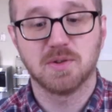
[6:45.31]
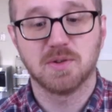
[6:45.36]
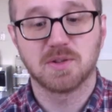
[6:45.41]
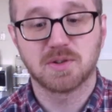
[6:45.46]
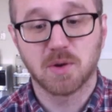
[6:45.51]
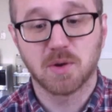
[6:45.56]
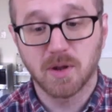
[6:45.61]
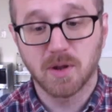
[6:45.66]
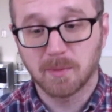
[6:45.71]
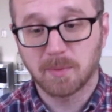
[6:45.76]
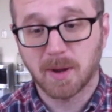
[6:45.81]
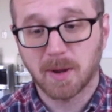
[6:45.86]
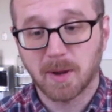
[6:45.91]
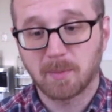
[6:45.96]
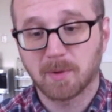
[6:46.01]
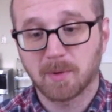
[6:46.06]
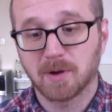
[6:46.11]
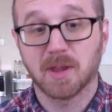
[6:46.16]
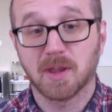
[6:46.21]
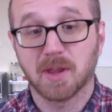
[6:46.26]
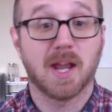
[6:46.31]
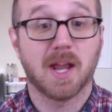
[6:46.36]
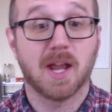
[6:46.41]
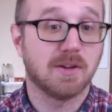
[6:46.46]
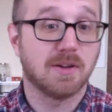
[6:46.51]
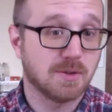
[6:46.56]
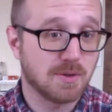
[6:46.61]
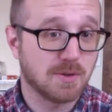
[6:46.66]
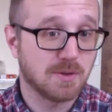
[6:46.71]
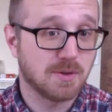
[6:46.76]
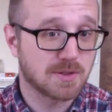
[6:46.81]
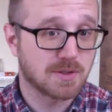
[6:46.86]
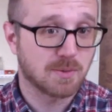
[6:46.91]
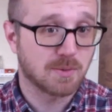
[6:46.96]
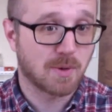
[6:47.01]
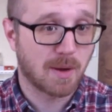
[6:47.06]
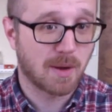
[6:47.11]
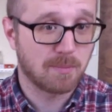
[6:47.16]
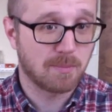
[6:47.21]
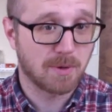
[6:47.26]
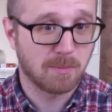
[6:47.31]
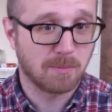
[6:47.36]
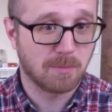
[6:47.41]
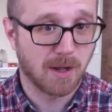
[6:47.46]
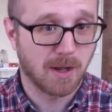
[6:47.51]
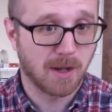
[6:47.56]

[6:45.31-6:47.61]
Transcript: toilet paper, the hand you use to wipe your butt.